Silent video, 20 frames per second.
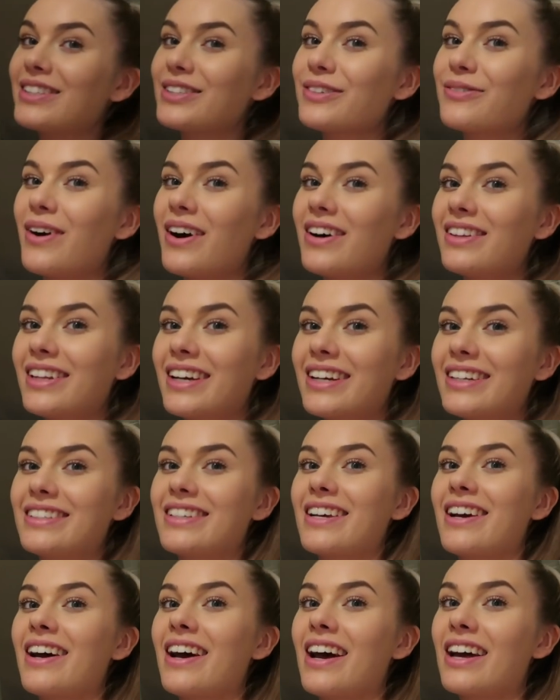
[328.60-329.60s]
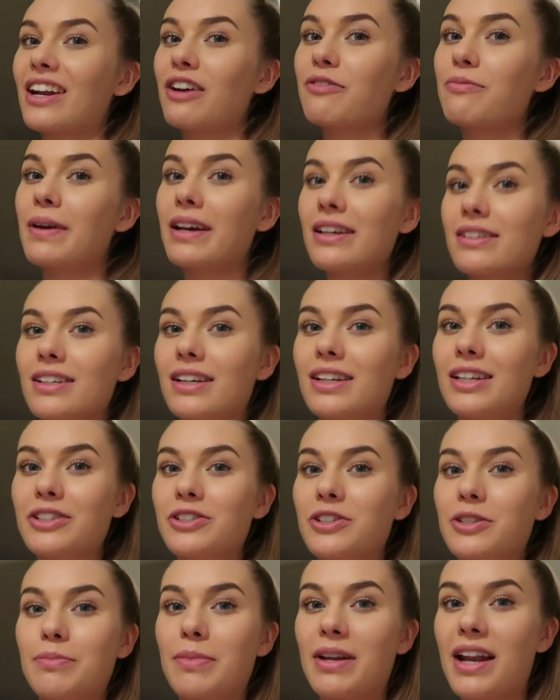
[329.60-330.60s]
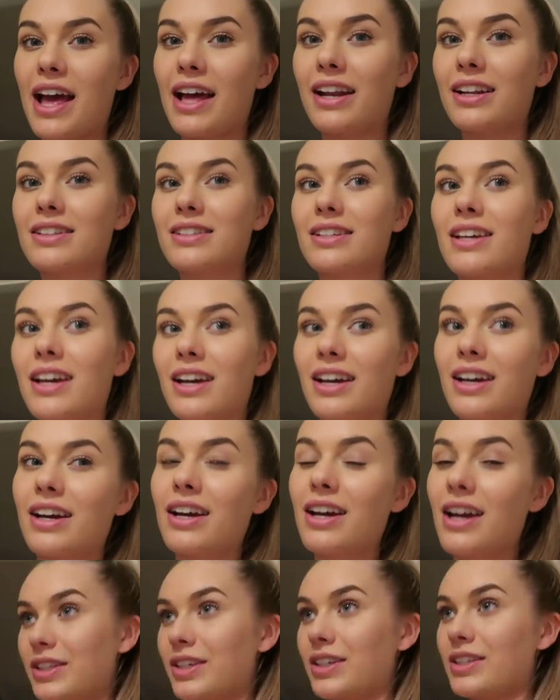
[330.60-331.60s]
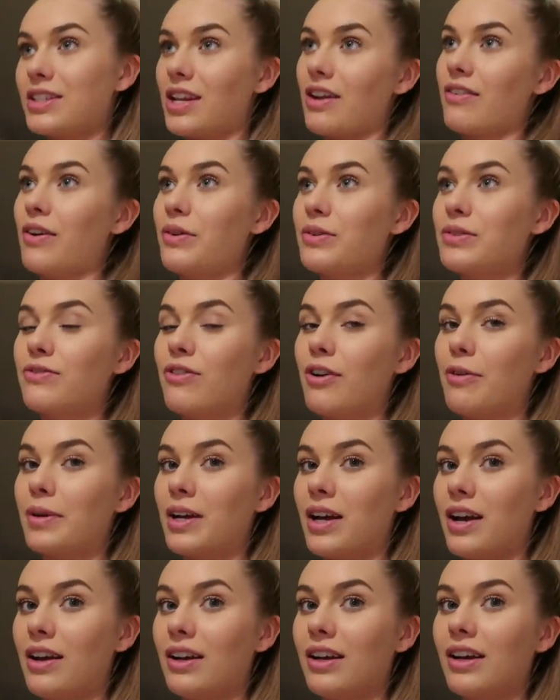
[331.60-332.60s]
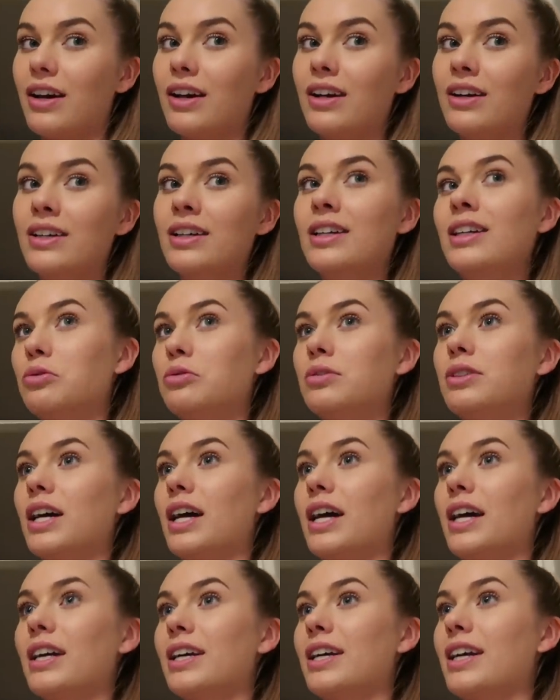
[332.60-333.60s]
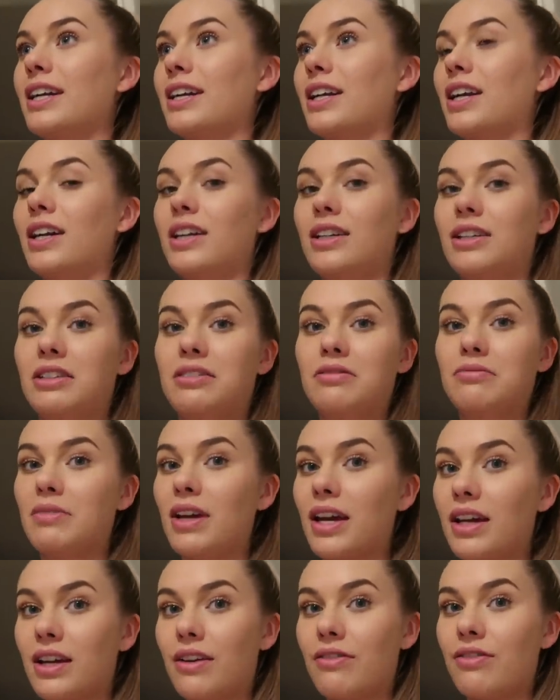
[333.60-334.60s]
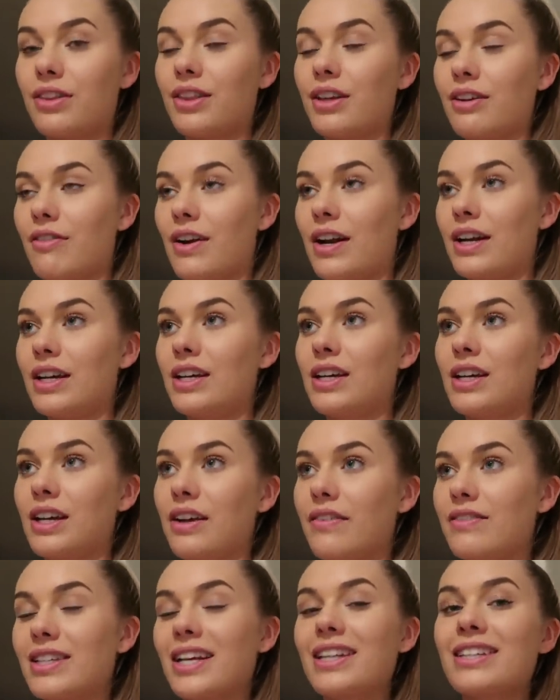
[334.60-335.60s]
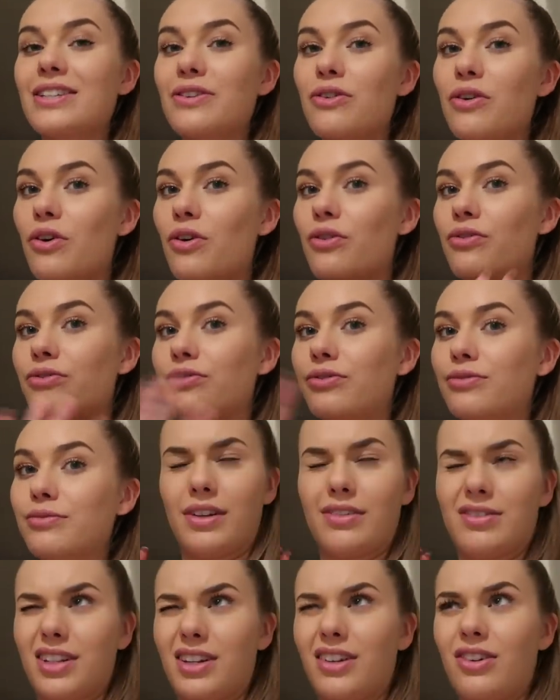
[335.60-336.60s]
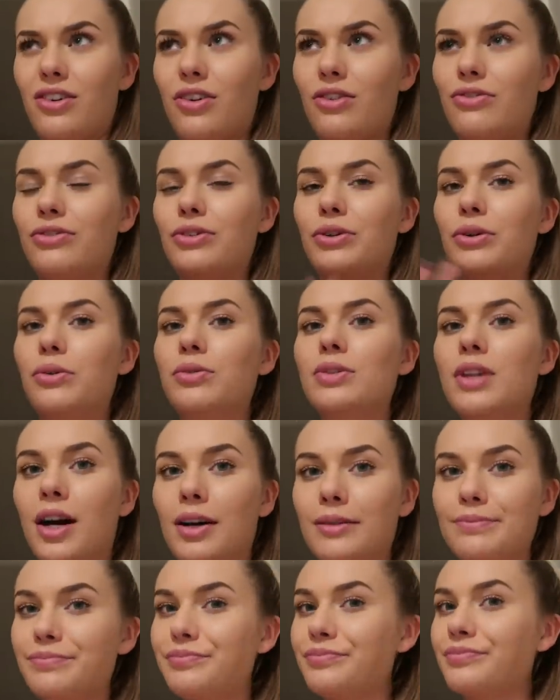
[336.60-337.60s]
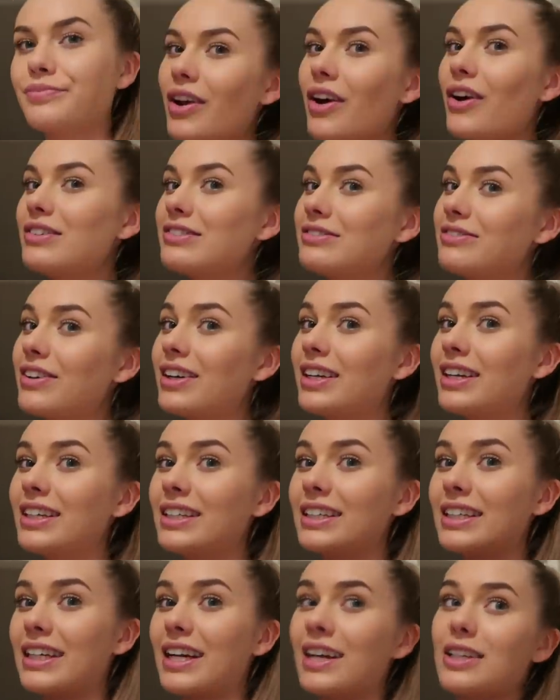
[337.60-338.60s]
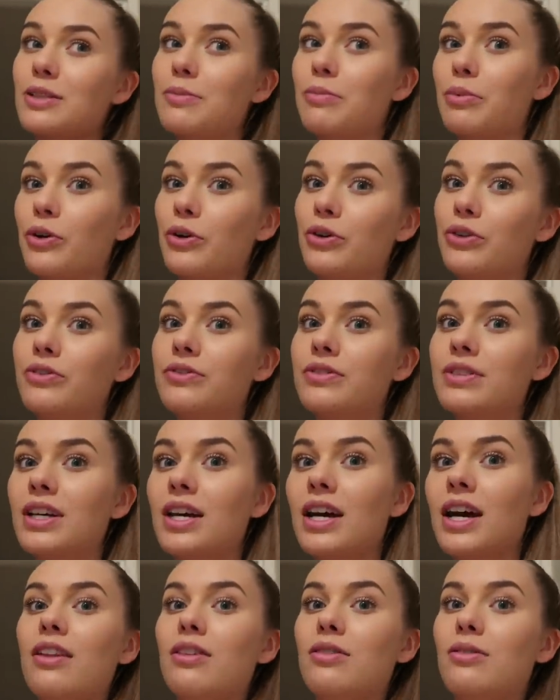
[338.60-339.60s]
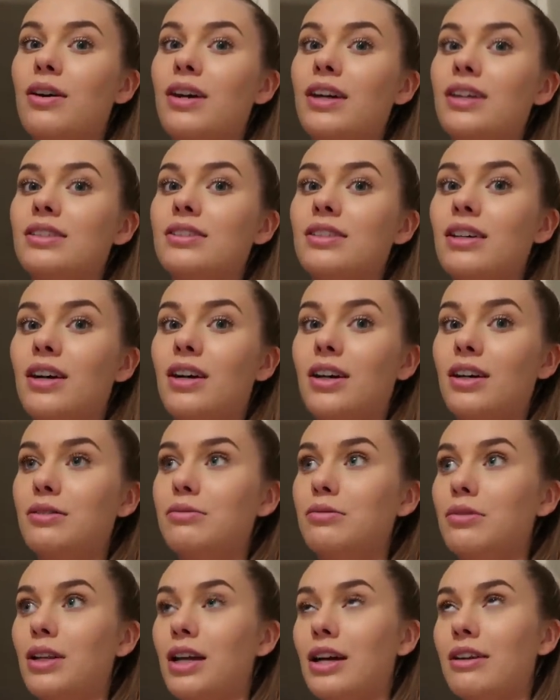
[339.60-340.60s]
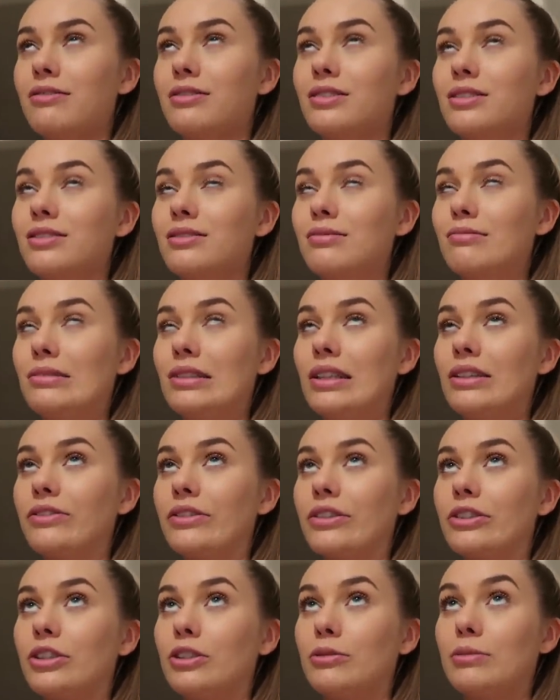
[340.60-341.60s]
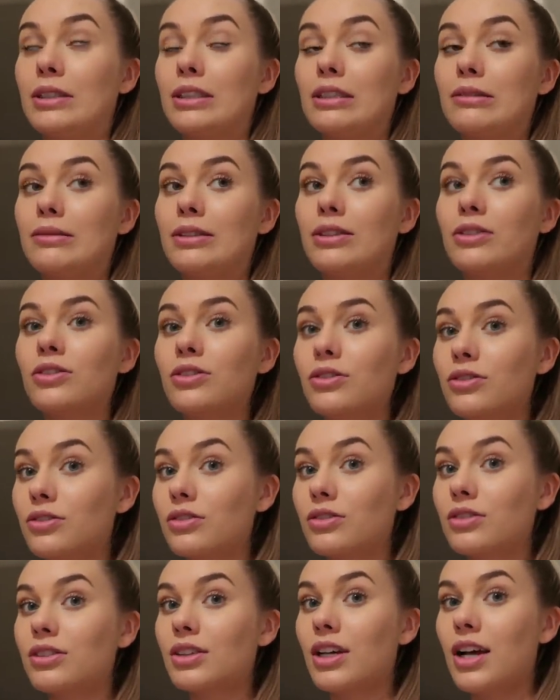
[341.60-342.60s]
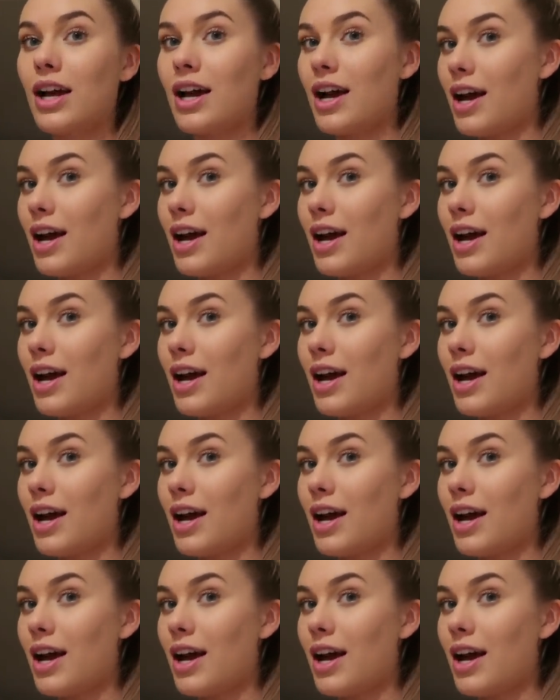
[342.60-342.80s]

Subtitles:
It's a while later and I've basically just been editing the stuff I was filming earlier all day and, like, getting everything ready. And I've sent it off. I've sent it off. All done. Hopefully it gets approved. Otherwise, I will be having to go back to McDonald's.